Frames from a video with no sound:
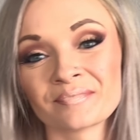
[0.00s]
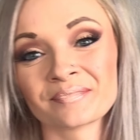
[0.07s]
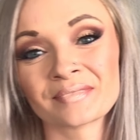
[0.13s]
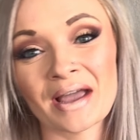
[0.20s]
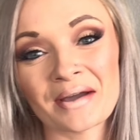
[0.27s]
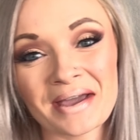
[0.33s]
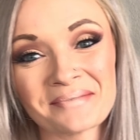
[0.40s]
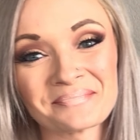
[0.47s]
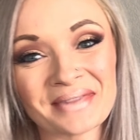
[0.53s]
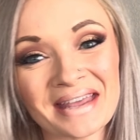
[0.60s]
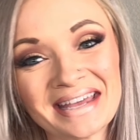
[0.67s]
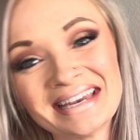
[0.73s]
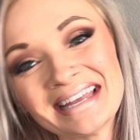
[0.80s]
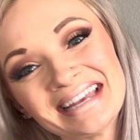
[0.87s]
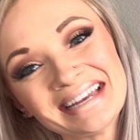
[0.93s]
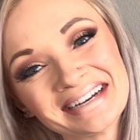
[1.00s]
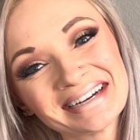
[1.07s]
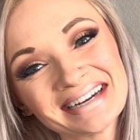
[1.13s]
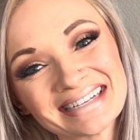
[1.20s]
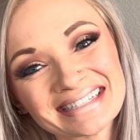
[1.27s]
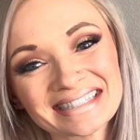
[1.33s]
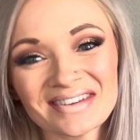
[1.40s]
Okay, and here
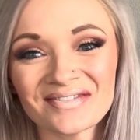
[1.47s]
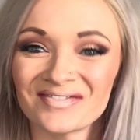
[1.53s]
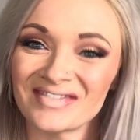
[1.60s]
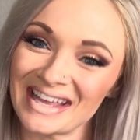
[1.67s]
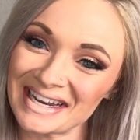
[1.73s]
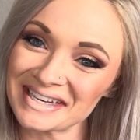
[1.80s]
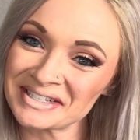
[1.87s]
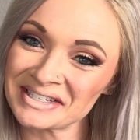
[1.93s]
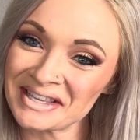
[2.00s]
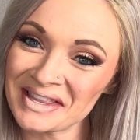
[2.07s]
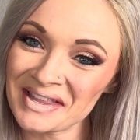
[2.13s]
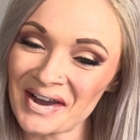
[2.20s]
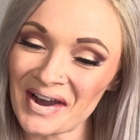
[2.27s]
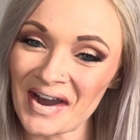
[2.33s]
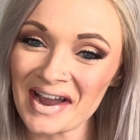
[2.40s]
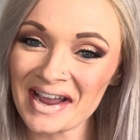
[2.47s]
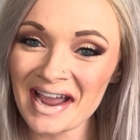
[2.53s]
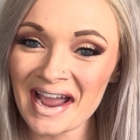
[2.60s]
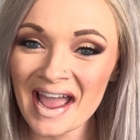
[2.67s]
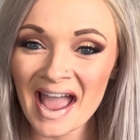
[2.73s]
is the finished look.